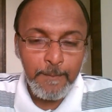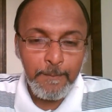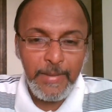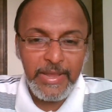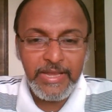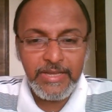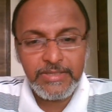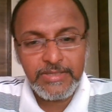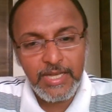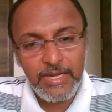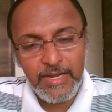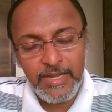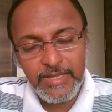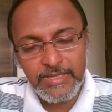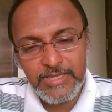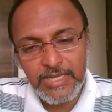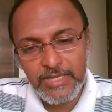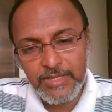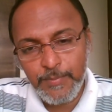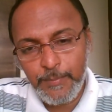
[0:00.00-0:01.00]
Being sun
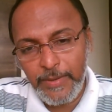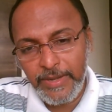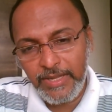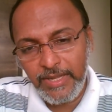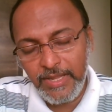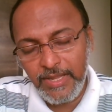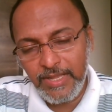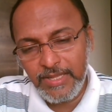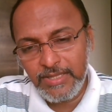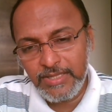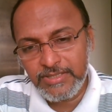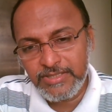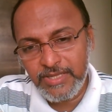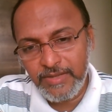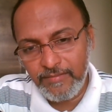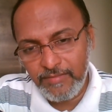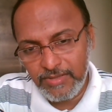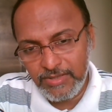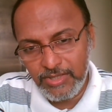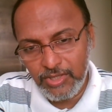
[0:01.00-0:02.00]
is aspecting in the
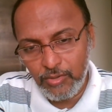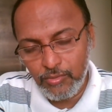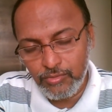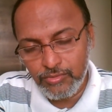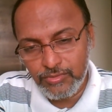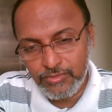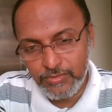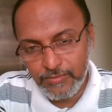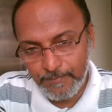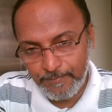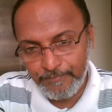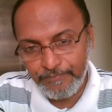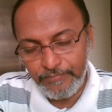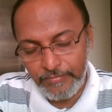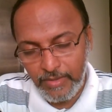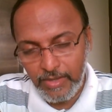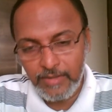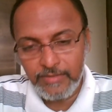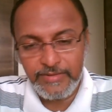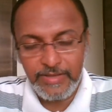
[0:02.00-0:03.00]
seventh house,
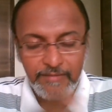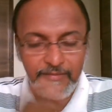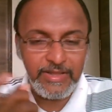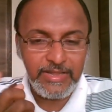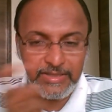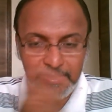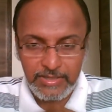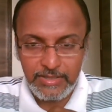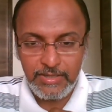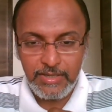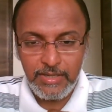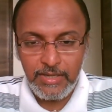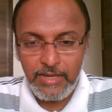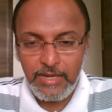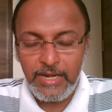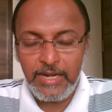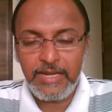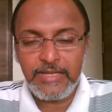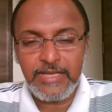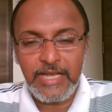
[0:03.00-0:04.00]
the seventh.
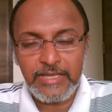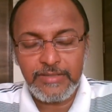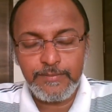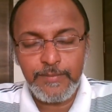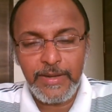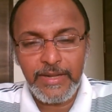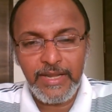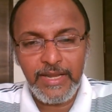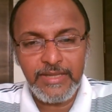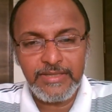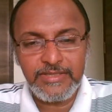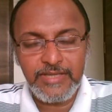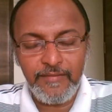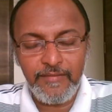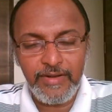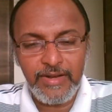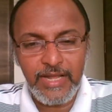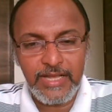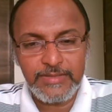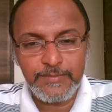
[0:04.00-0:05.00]
It is aspecting
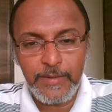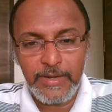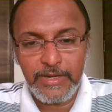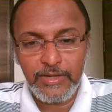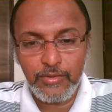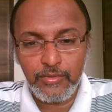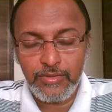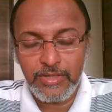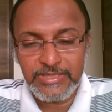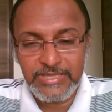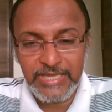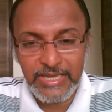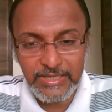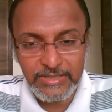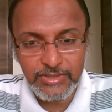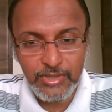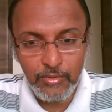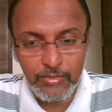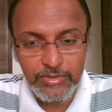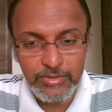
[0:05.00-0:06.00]
seven aspect to the
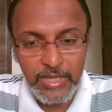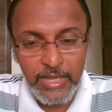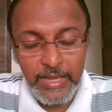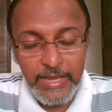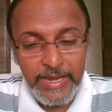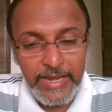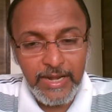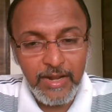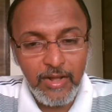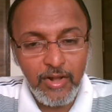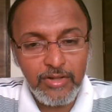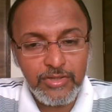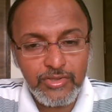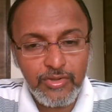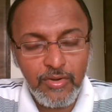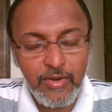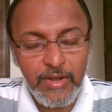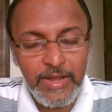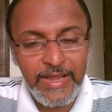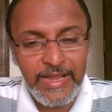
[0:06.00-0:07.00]
sixth house. It
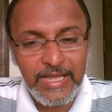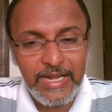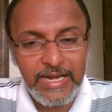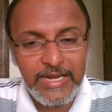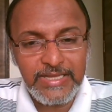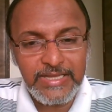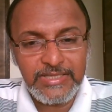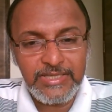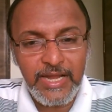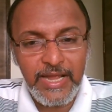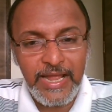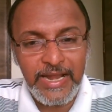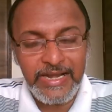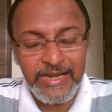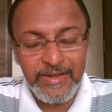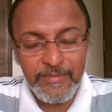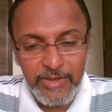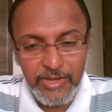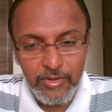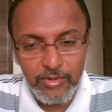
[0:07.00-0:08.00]
also encourage the
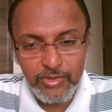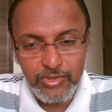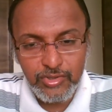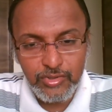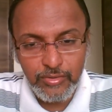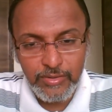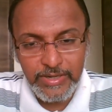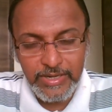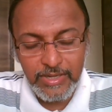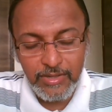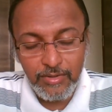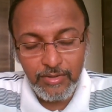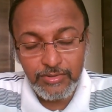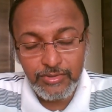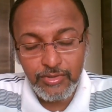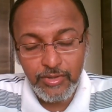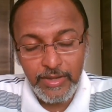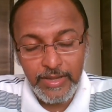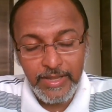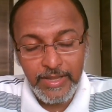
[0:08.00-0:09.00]
enemy also. It
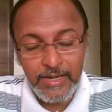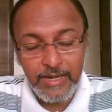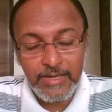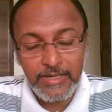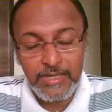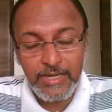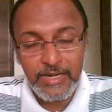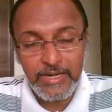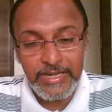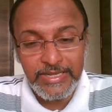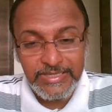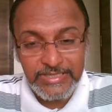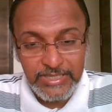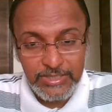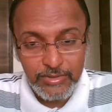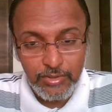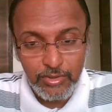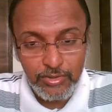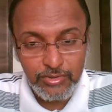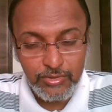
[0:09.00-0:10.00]
also encourage the
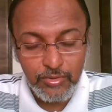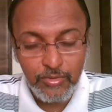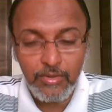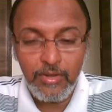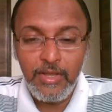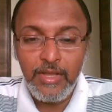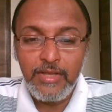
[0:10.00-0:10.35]
disease also.